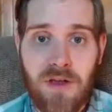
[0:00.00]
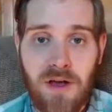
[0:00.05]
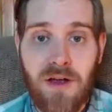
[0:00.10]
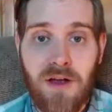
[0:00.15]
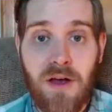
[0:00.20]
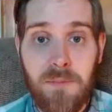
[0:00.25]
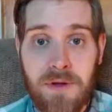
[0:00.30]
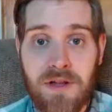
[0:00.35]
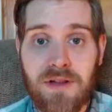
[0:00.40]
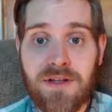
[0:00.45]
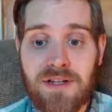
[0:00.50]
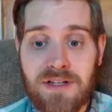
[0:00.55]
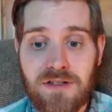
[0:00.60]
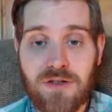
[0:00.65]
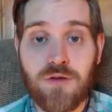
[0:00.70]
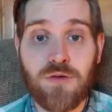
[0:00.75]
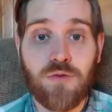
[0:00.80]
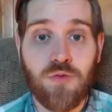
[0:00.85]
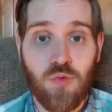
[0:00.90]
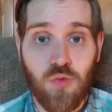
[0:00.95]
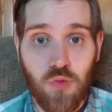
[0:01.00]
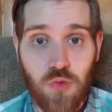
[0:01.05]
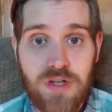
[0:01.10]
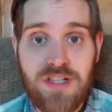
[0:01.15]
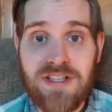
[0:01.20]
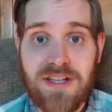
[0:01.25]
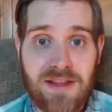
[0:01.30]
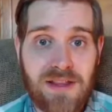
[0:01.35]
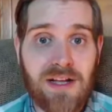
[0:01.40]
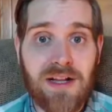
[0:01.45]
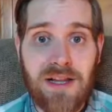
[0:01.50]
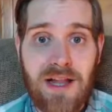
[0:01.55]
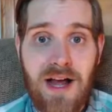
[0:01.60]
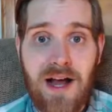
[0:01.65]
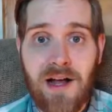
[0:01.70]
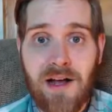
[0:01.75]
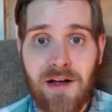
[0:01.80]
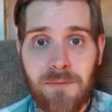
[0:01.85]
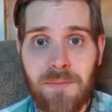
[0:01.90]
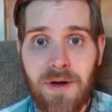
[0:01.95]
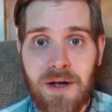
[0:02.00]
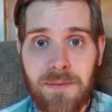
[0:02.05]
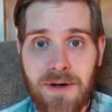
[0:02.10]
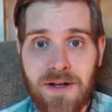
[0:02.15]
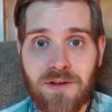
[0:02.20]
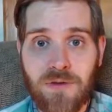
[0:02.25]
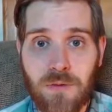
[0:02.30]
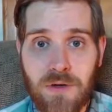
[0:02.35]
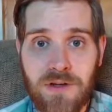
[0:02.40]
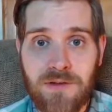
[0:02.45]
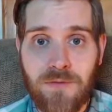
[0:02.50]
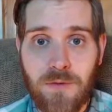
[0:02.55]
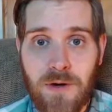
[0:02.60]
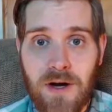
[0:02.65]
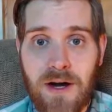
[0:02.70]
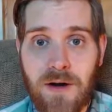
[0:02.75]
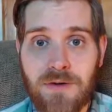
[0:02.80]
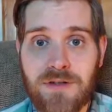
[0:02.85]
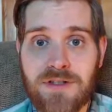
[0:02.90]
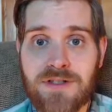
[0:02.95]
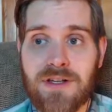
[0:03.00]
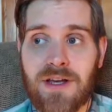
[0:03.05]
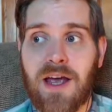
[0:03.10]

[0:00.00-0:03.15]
ability to reset the clock by about 24 hours.